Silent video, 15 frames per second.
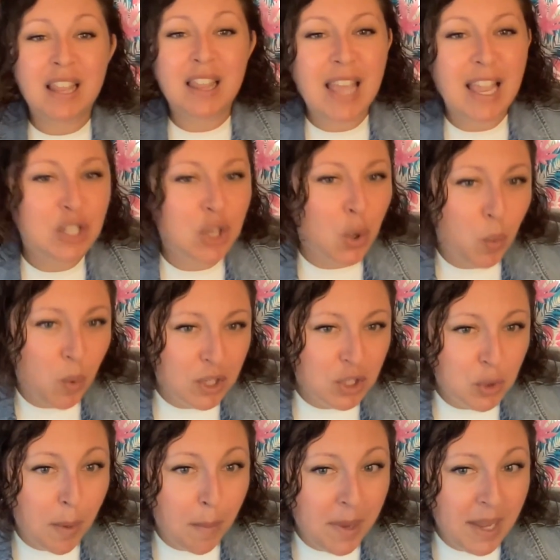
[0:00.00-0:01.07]
they don't want
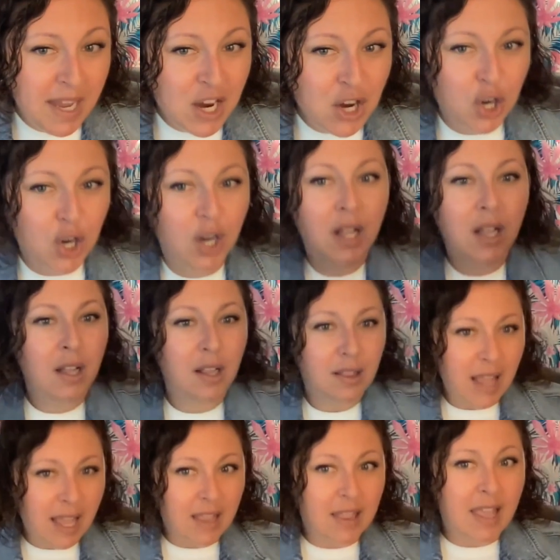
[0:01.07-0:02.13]
to appear
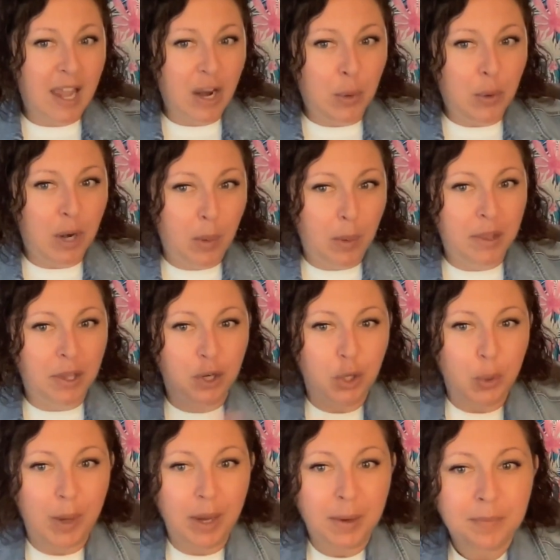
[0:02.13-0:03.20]
like they don't know what they're
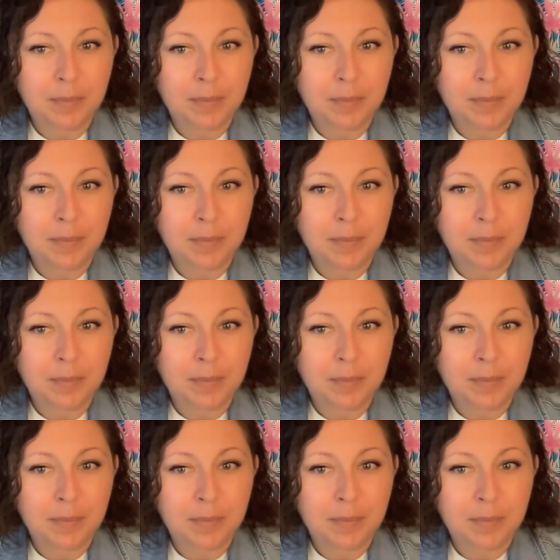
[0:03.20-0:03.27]
doing.